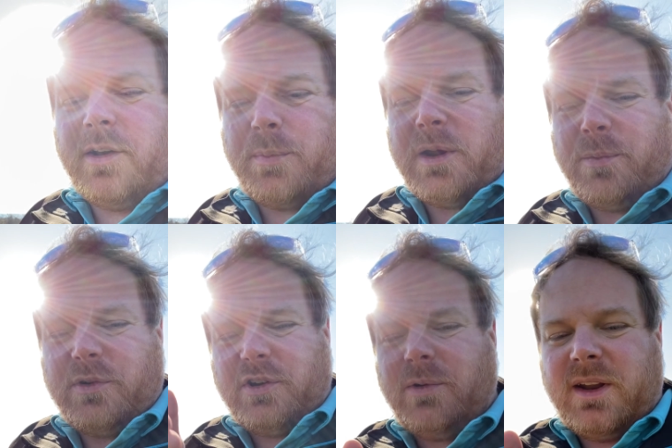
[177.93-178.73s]
of people
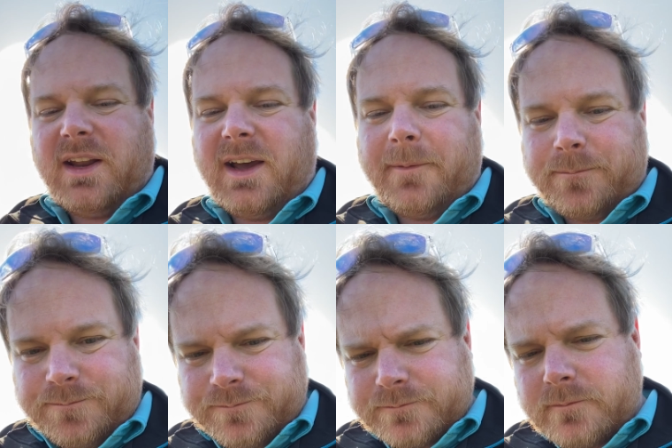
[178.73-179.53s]
doing that
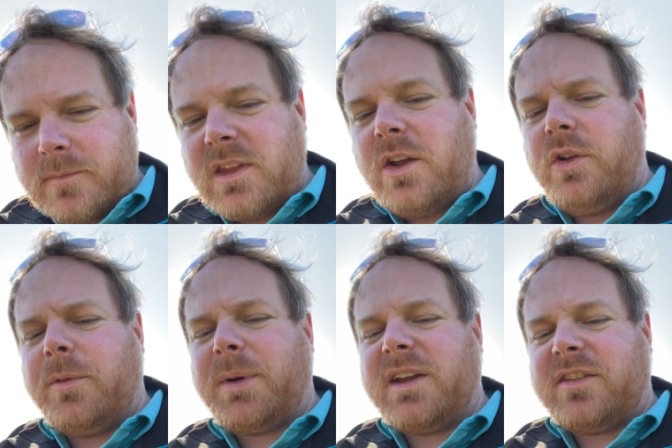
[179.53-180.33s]
on the
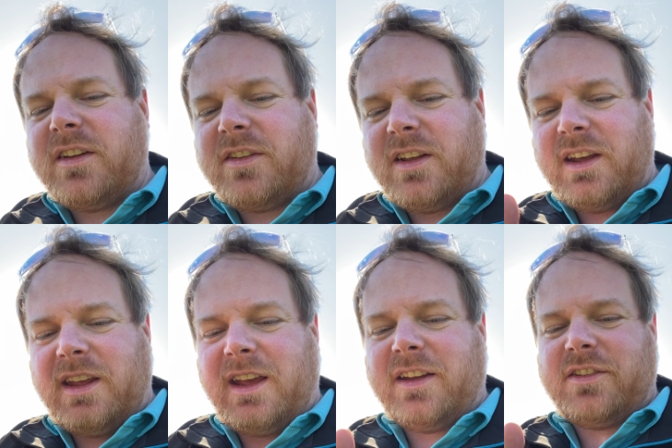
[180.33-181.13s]
basis that
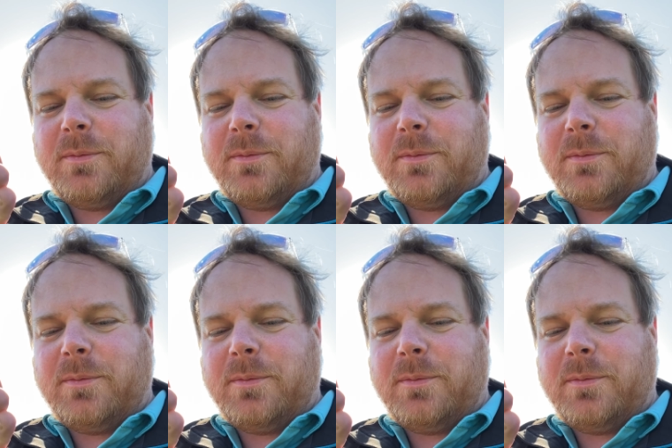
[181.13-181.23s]
it has to